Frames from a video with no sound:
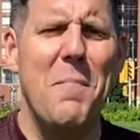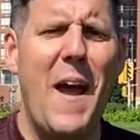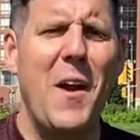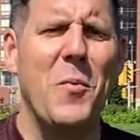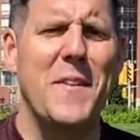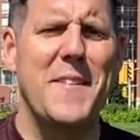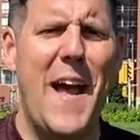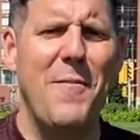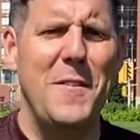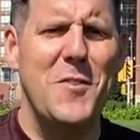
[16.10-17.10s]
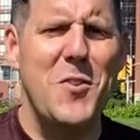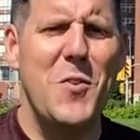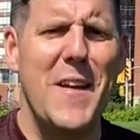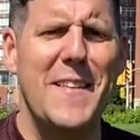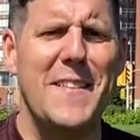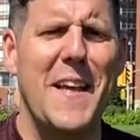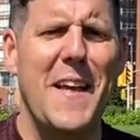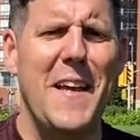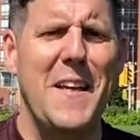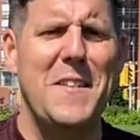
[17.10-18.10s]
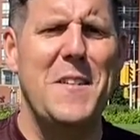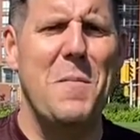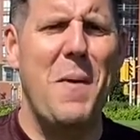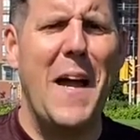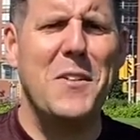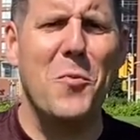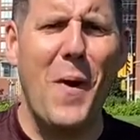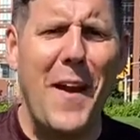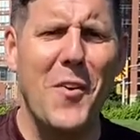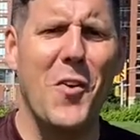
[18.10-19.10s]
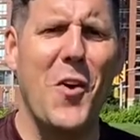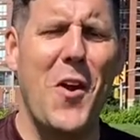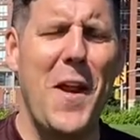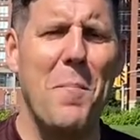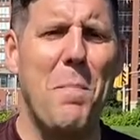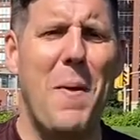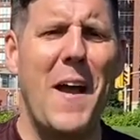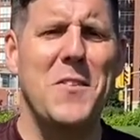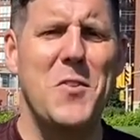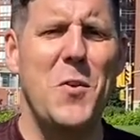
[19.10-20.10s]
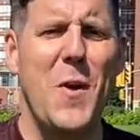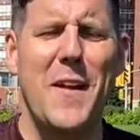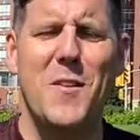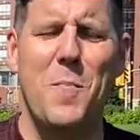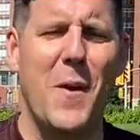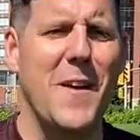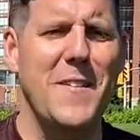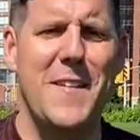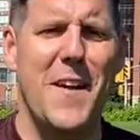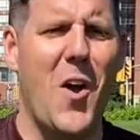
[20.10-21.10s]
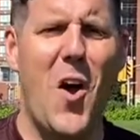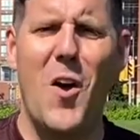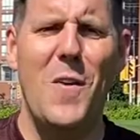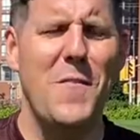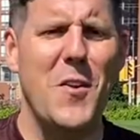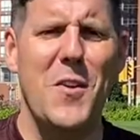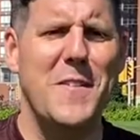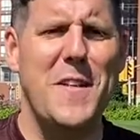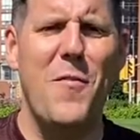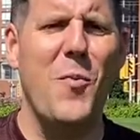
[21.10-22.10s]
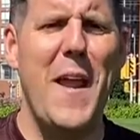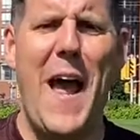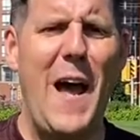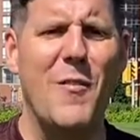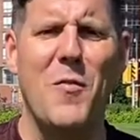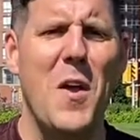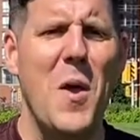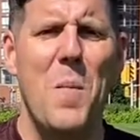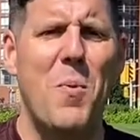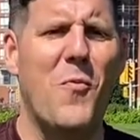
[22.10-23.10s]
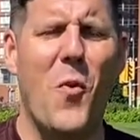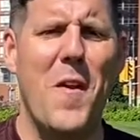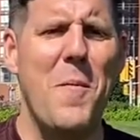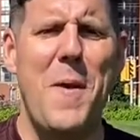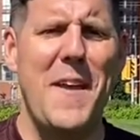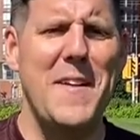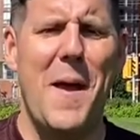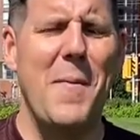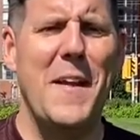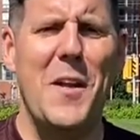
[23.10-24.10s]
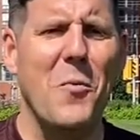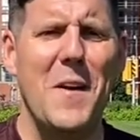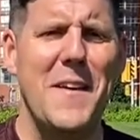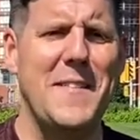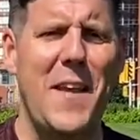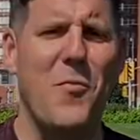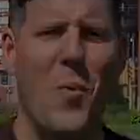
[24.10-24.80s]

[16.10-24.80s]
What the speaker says: back with staff and students, to back to regular learning, back to experiencing all of the good stuff we have before the pandemic in a really safe